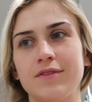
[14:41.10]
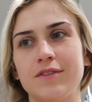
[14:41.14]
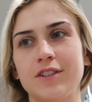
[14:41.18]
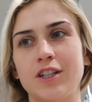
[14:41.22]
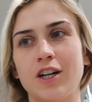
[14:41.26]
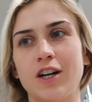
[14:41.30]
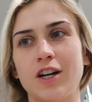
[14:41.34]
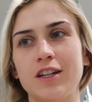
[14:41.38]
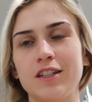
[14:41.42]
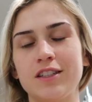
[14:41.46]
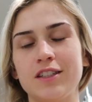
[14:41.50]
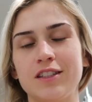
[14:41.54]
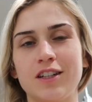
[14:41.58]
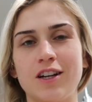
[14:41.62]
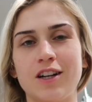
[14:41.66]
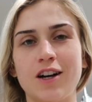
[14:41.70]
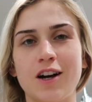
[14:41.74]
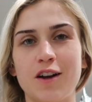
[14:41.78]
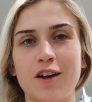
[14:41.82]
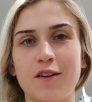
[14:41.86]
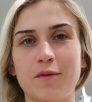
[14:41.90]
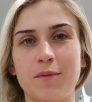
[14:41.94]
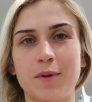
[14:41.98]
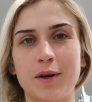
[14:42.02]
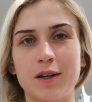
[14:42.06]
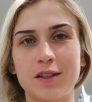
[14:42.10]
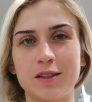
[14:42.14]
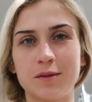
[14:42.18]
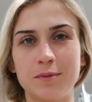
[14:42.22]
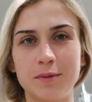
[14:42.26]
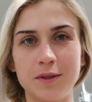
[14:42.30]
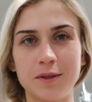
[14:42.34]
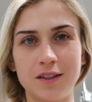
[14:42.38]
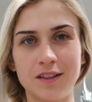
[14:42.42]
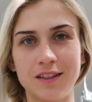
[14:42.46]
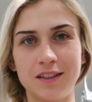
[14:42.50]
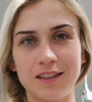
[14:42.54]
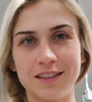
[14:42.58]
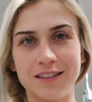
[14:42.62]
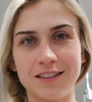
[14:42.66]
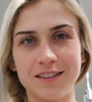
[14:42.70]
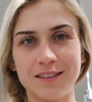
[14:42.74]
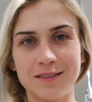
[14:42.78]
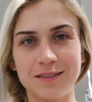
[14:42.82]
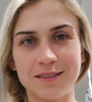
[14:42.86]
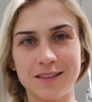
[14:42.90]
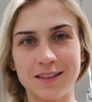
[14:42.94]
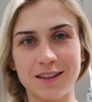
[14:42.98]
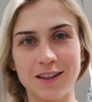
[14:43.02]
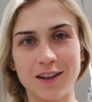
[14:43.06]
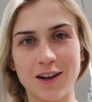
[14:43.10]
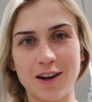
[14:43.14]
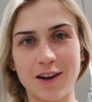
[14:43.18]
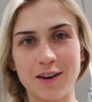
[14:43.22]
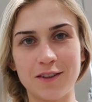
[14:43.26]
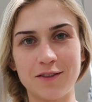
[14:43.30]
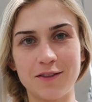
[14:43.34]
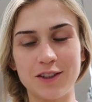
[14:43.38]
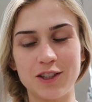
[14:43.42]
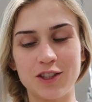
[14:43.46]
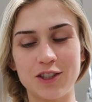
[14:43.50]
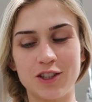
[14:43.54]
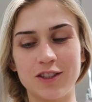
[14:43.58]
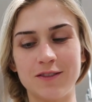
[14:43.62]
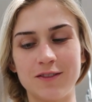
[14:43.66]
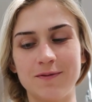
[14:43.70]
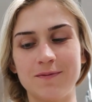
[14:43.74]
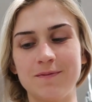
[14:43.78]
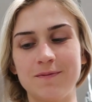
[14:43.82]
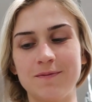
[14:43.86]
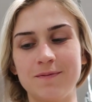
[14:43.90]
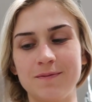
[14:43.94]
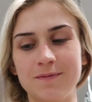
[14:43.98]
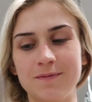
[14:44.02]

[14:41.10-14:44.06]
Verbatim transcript: God is the God of possibilities and the God of vision.